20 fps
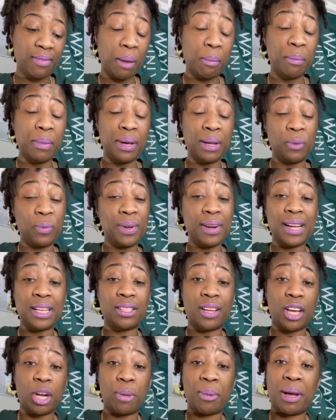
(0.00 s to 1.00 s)
But we're not
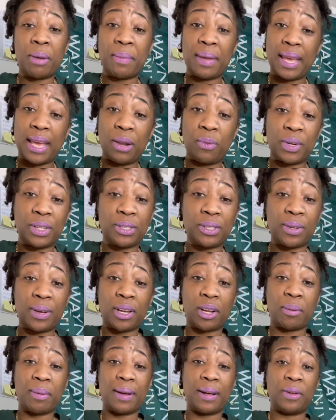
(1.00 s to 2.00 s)
talking about men, we're
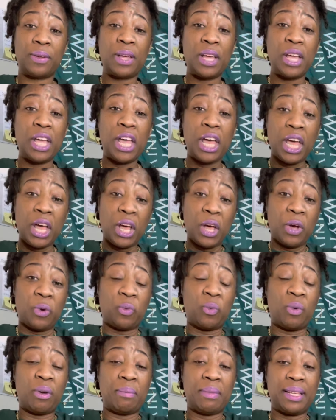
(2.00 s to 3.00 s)
talking about
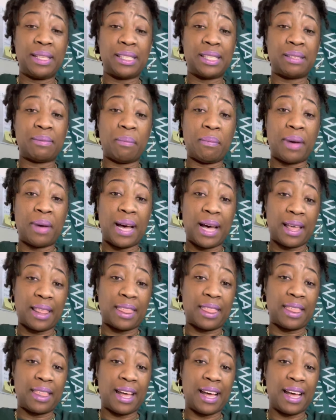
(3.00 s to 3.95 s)
Women's Month.